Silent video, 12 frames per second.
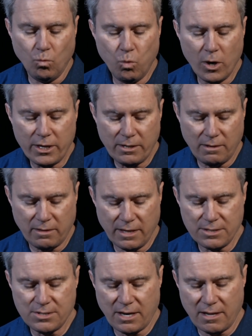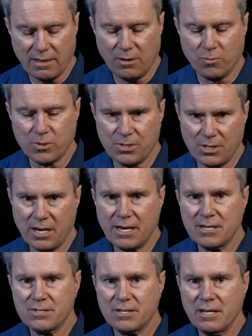One of the things that I think we're seeing
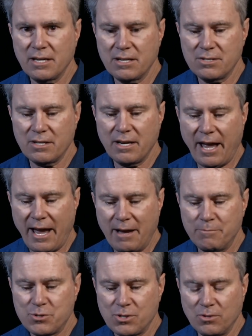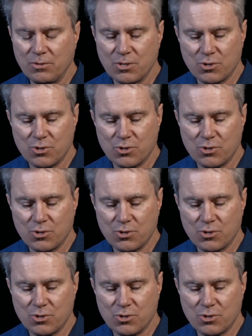is the is the absolute